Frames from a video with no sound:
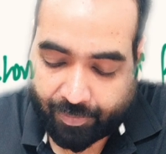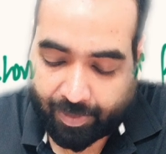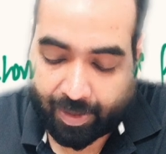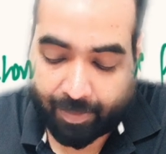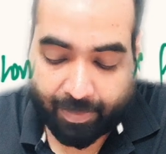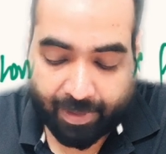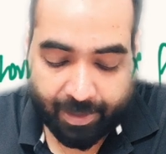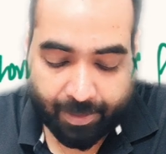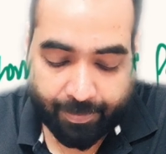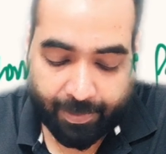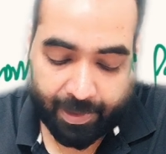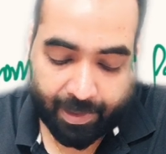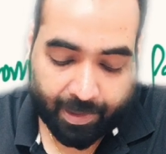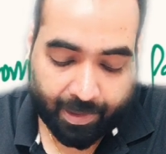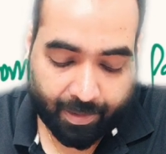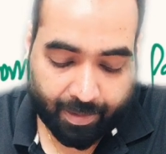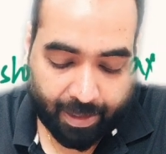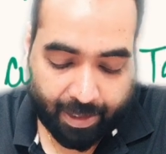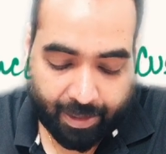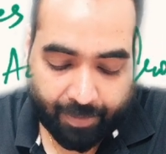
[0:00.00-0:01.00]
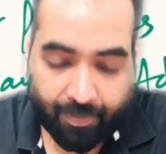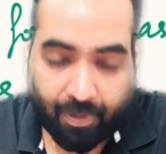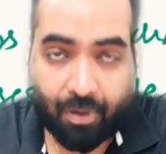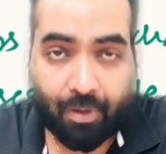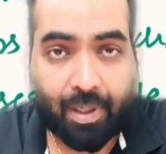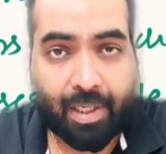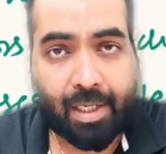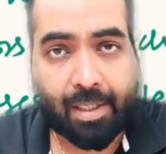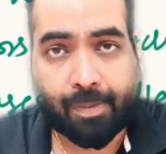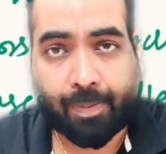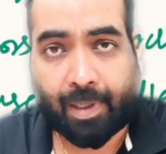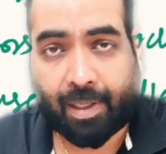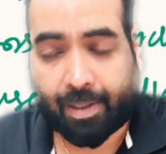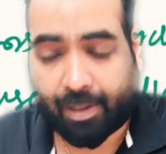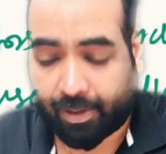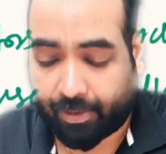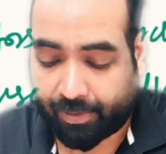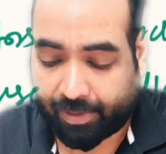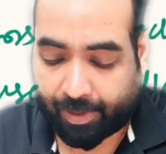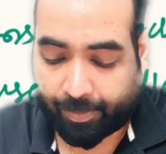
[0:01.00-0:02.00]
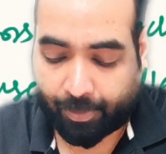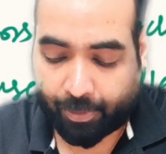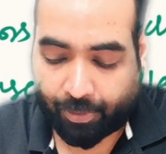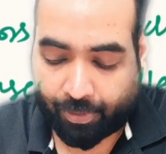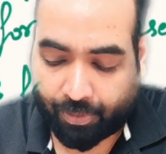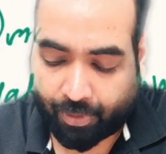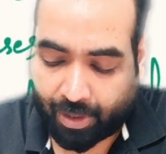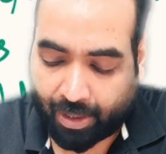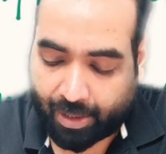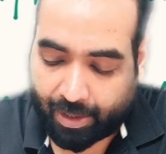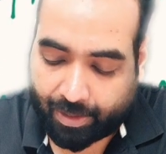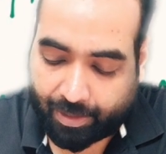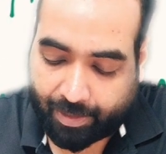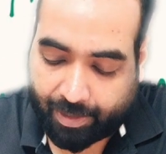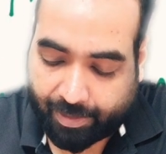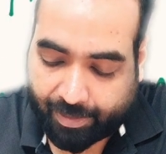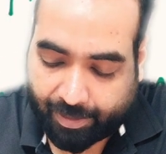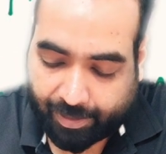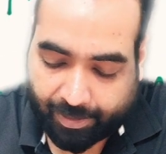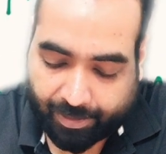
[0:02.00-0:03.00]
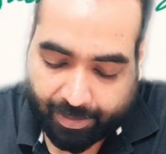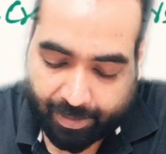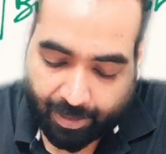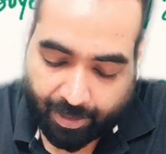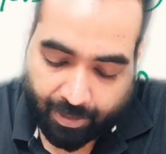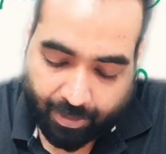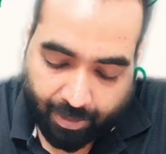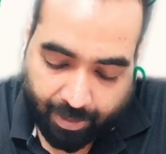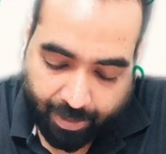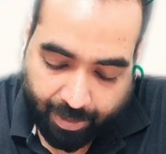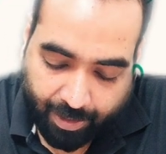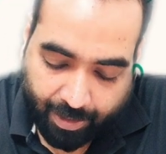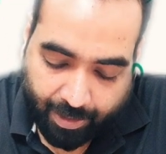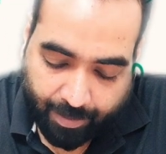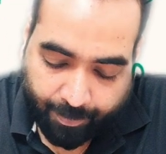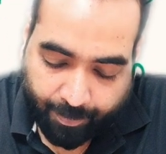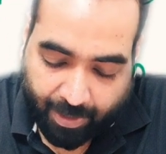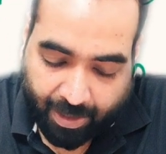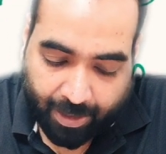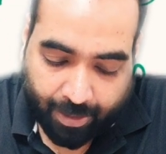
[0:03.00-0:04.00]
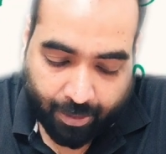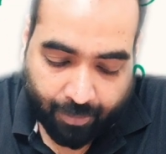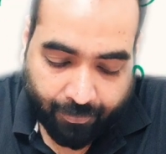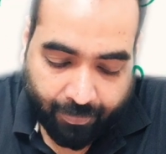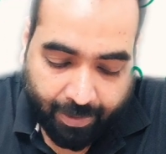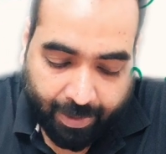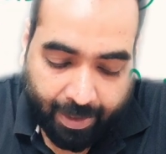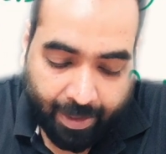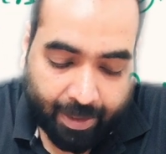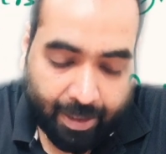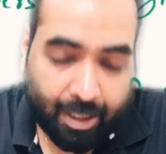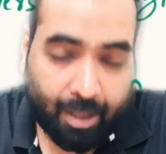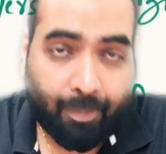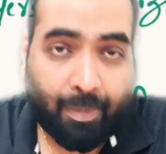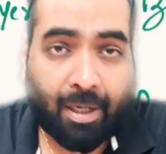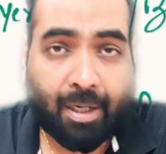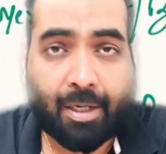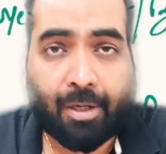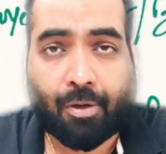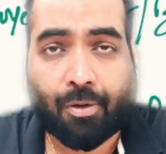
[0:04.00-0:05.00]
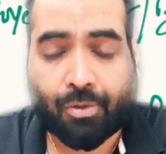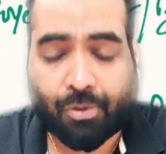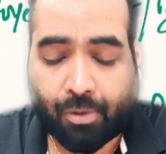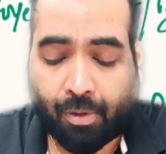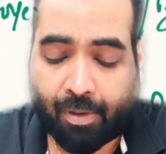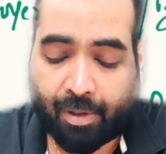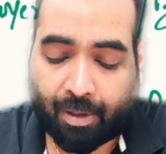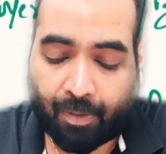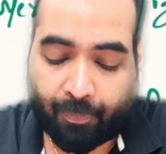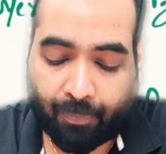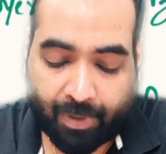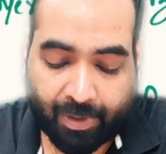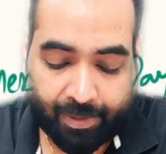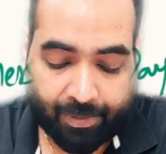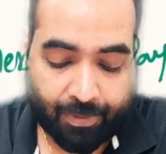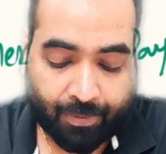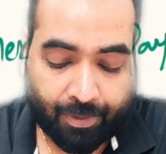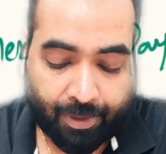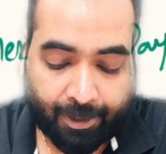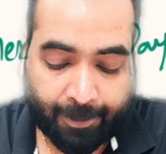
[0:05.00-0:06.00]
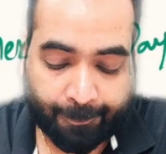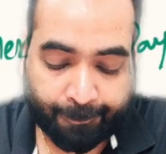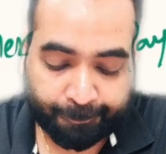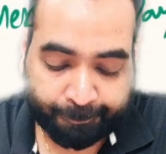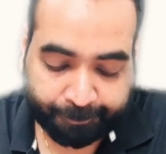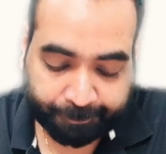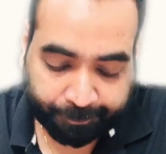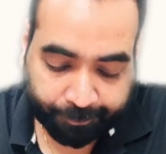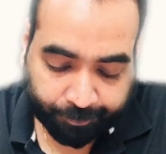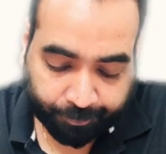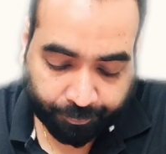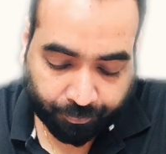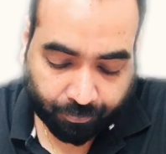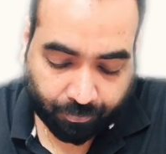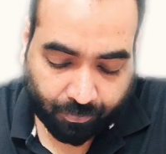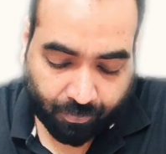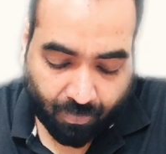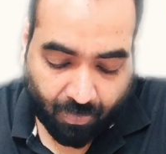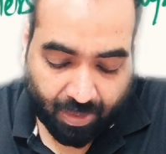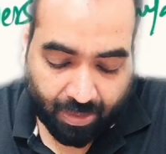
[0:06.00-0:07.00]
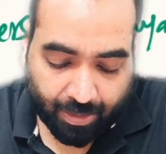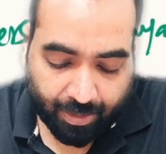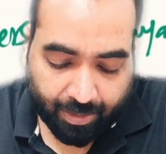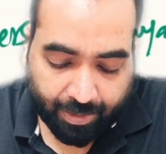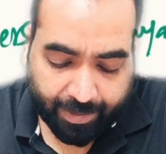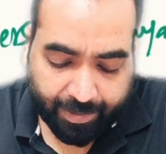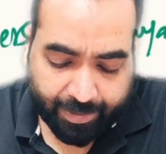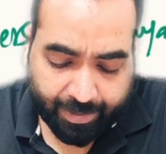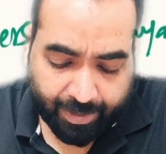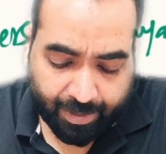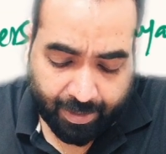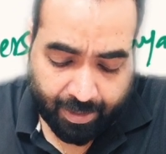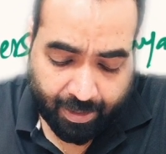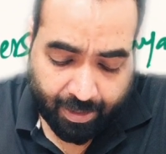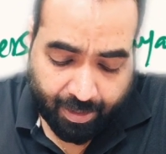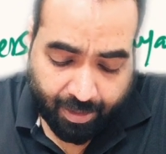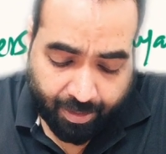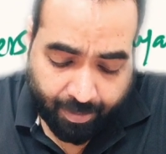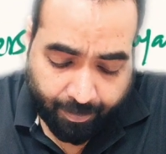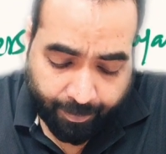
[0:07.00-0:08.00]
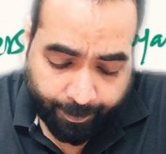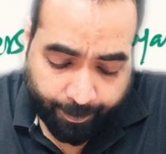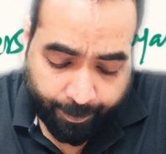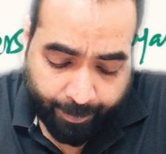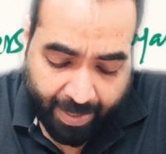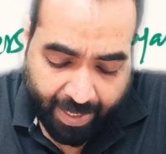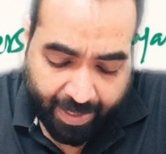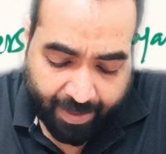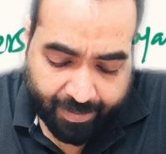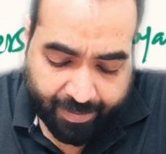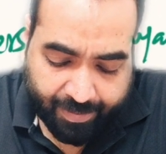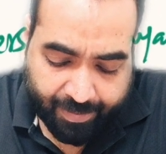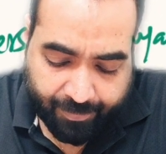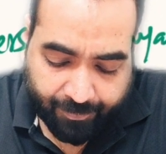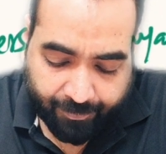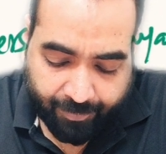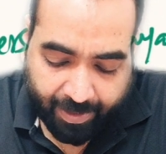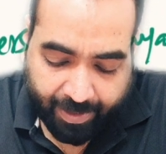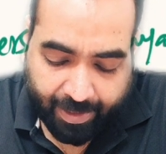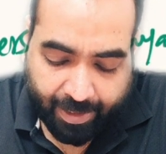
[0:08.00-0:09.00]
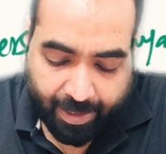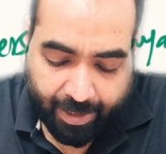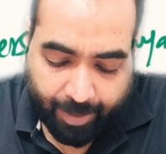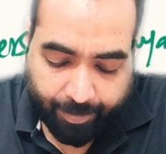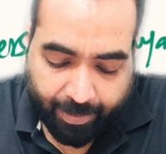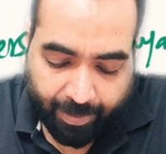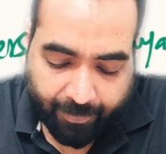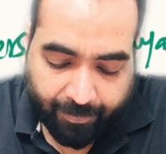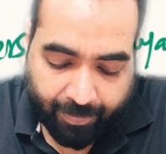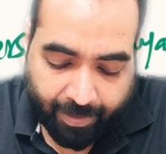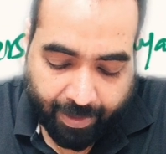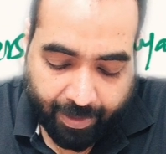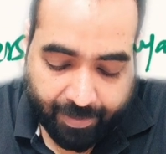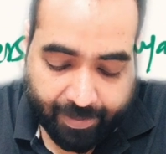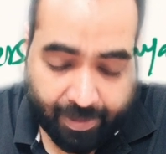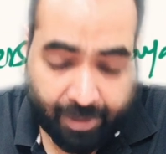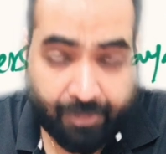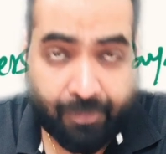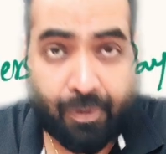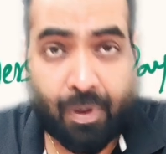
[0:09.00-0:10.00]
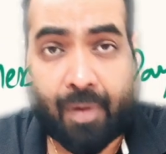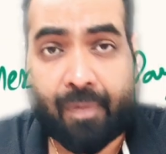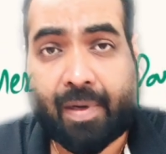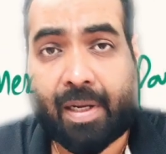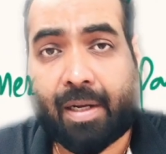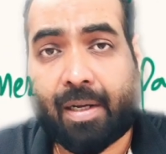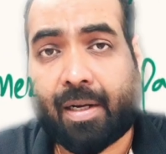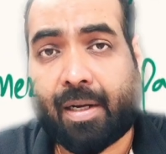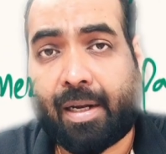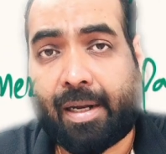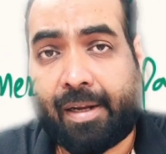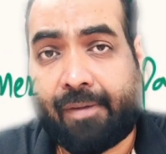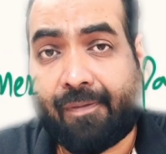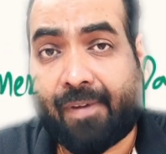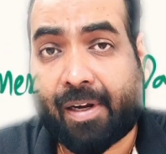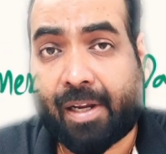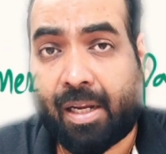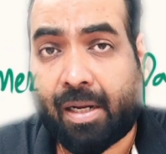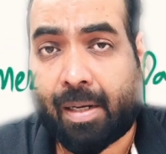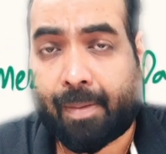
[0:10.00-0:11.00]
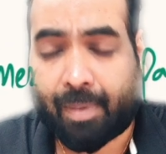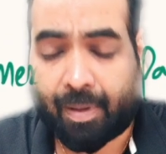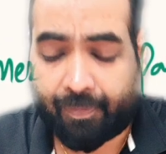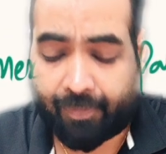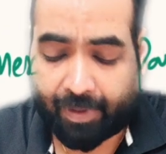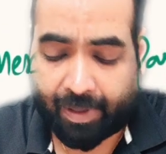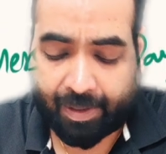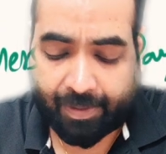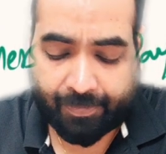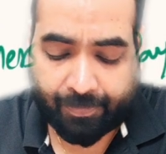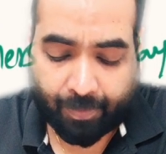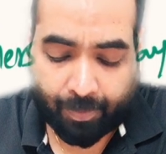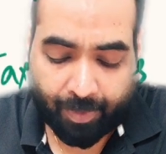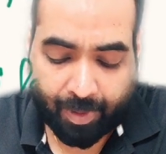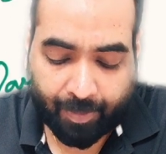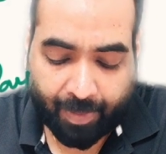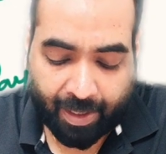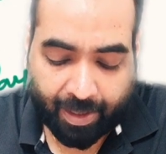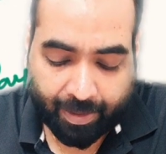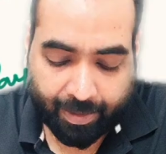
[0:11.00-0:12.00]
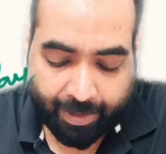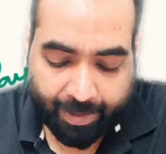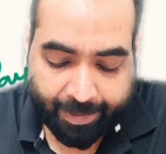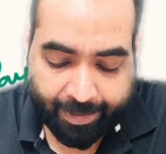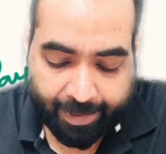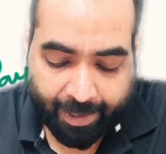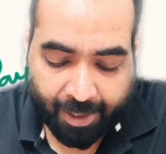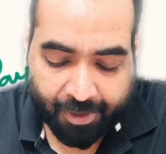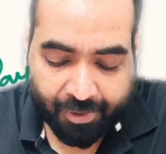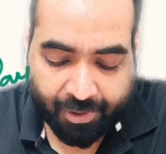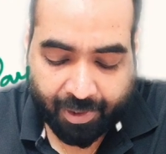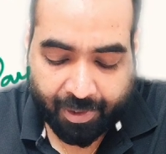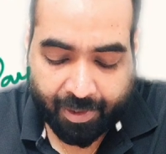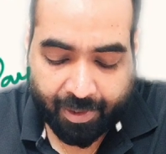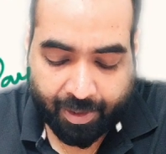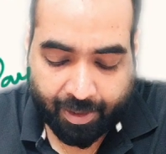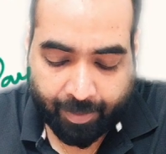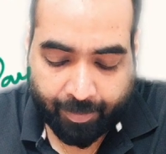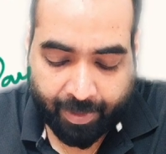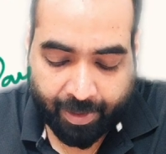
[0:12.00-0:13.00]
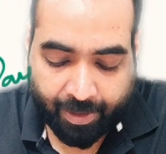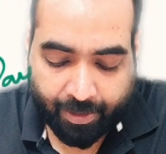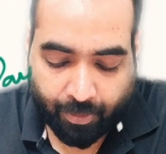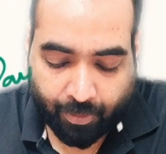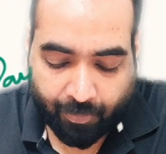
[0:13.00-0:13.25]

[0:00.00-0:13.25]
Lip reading: 12 months period. I have already explained the concept to you. This is a part of current liability or short term funds only, right? Bank's working capital finance, if you have taken any working capital finance from the bank like cash credit limit,